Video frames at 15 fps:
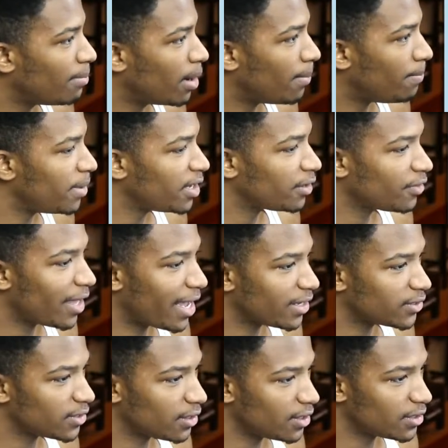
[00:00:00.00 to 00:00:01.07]
But big
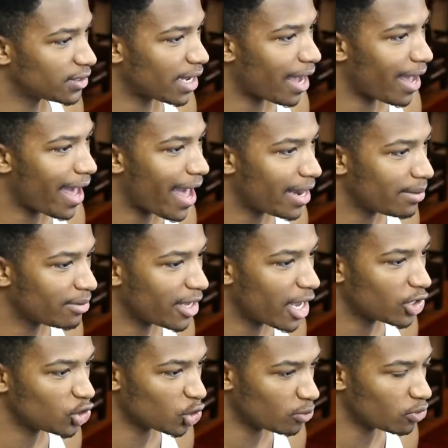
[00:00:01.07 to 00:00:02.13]
thanks to this guy, Adam
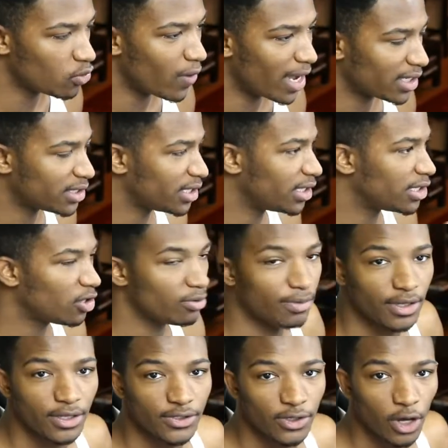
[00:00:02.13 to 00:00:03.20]
Ketchum, who actually showed
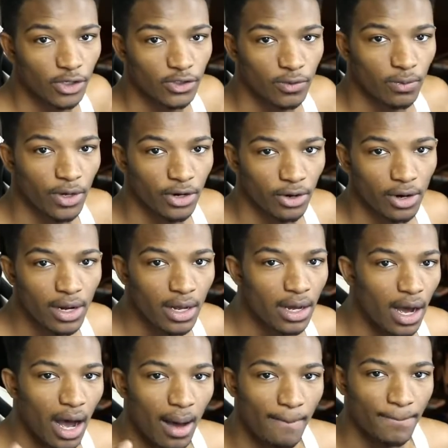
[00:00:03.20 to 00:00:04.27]
me this on Twitter.
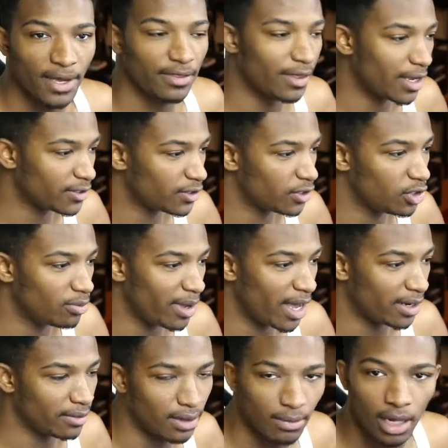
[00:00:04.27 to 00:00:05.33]
Um, big thanks to you,
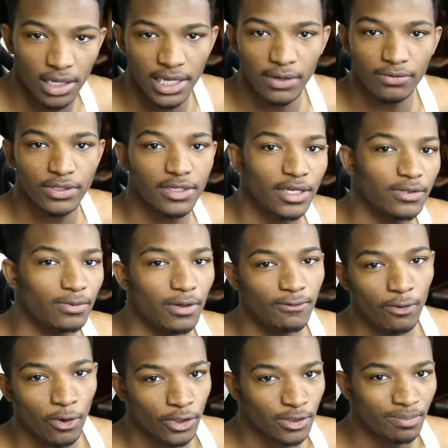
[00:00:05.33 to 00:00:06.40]
man. A link to this will, of
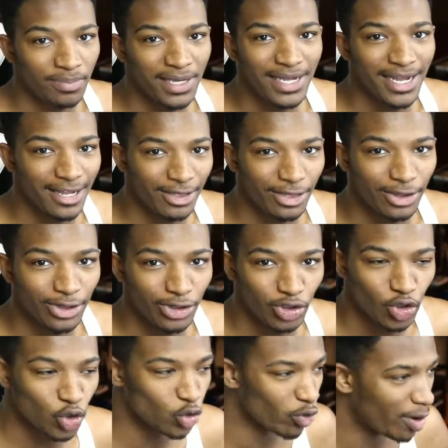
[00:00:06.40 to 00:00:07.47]
course, be in the
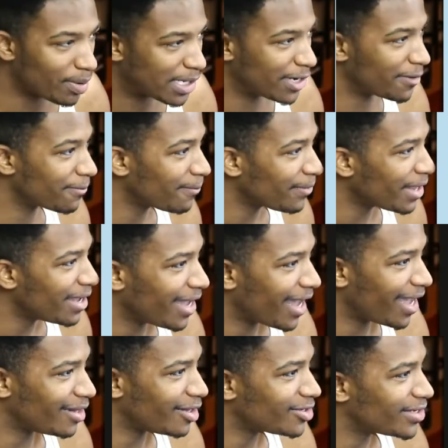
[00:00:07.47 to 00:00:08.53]
description.
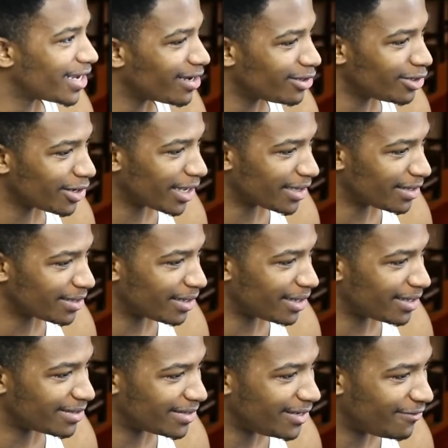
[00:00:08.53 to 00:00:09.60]
And let's take a look at the
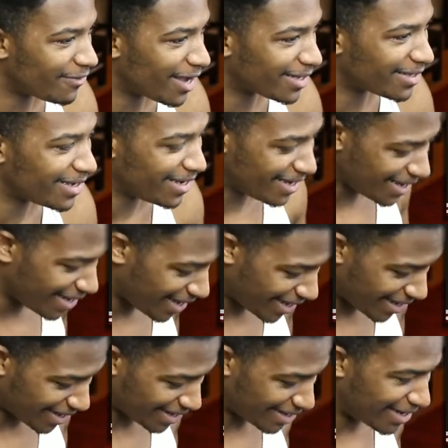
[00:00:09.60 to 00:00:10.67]
defect
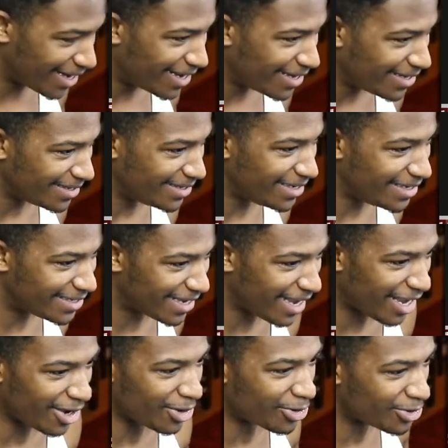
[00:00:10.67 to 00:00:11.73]
in
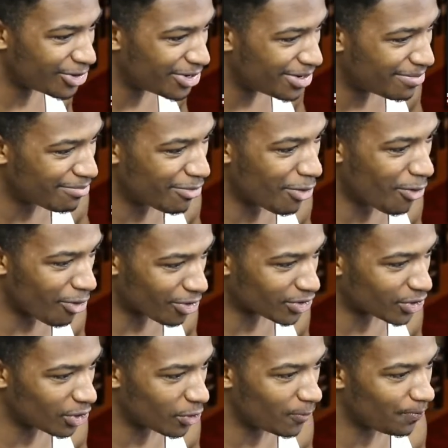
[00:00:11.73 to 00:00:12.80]
detail more.
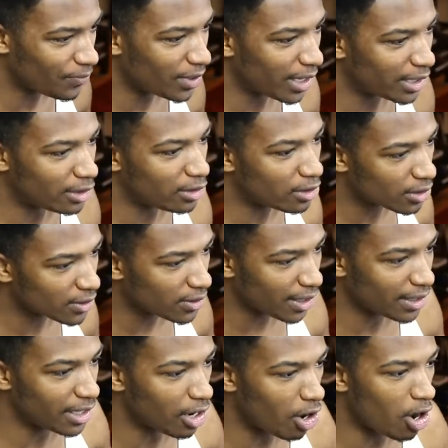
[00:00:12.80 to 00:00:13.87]
So it looks
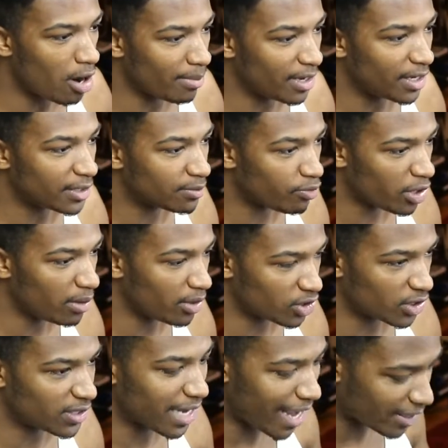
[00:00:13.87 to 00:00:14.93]
like the arm is pretty
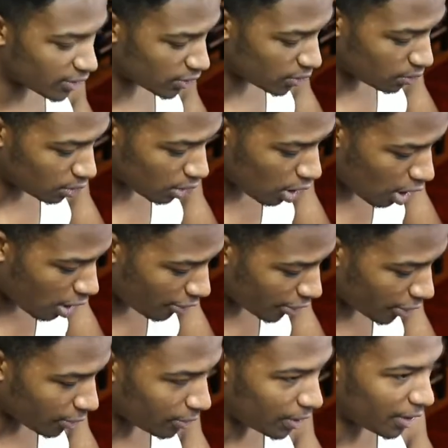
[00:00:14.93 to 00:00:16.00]
much attached to
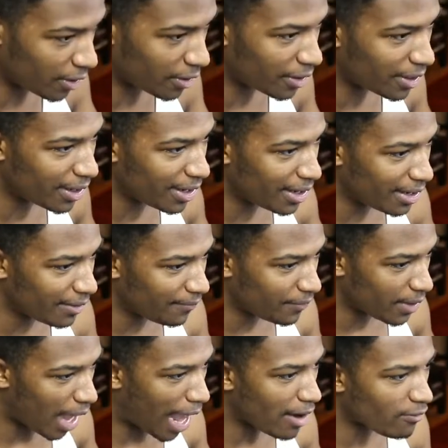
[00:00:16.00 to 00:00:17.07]
Lucario here.
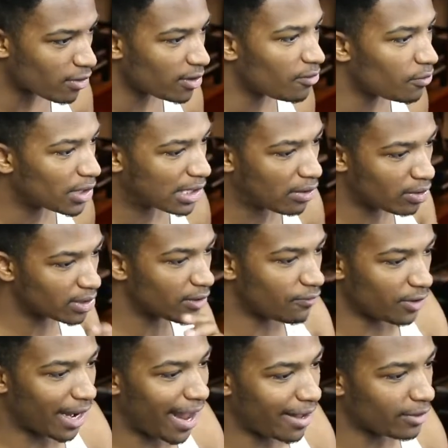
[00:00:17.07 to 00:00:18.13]
I really wish there were
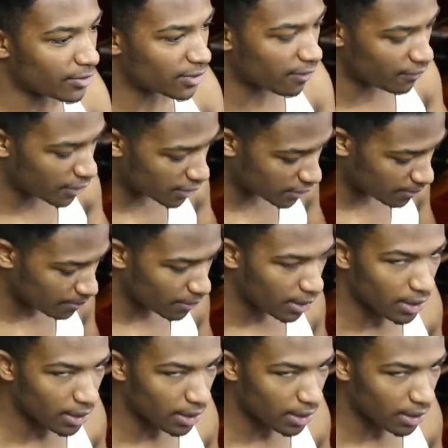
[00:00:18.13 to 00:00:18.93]
different angles of this.